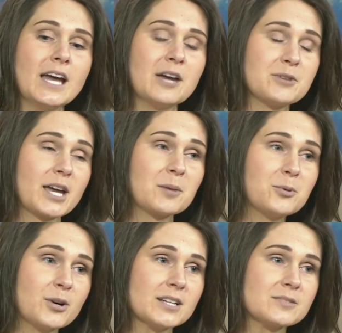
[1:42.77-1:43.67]
Henrik had a
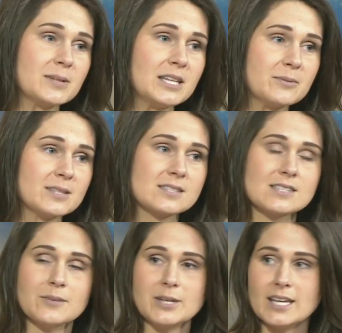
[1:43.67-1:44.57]
port when he was
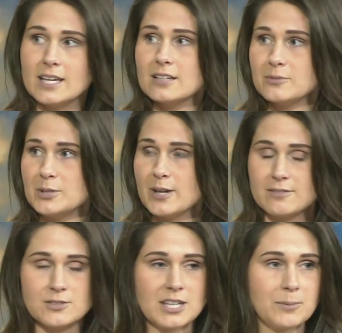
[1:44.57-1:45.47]
when he when you
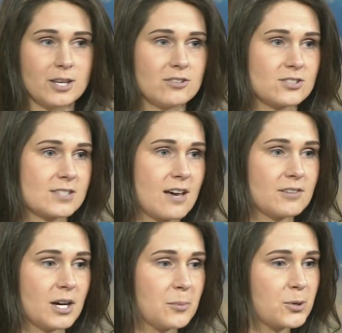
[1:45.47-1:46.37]
have leukemia, you just have
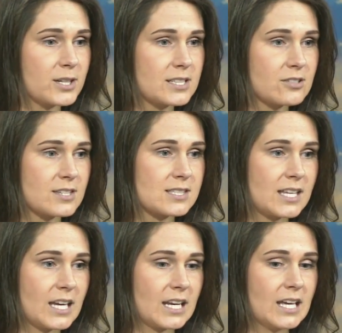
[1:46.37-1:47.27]
a, a port under the
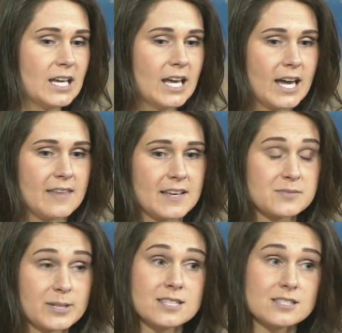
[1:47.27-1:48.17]
skin, and
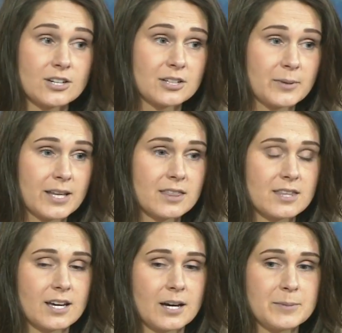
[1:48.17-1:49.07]
that's what he started with.
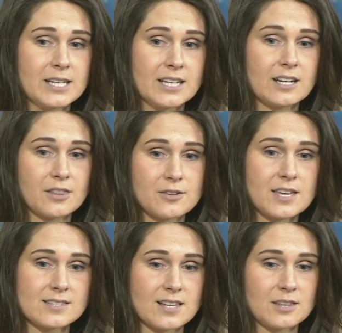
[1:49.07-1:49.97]
Um, he needed other
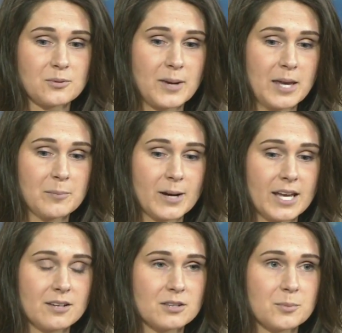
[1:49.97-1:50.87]
things along the way,
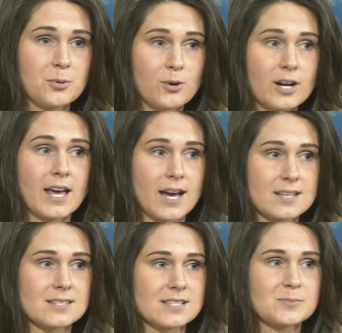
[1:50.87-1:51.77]
but the port
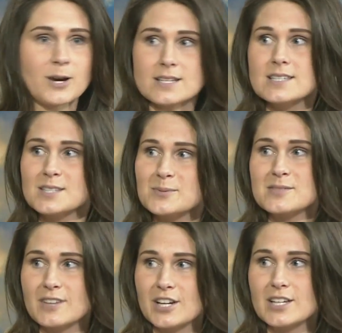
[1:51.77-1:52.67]
access process
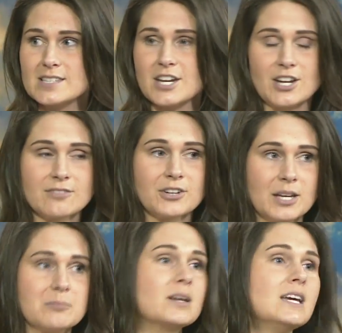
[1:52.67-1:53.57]
was very scary for
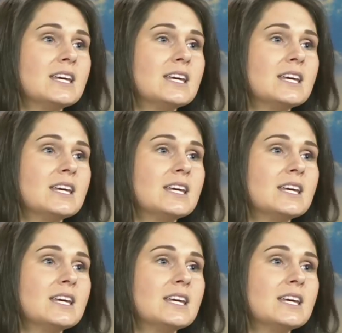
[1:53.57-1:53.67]
him.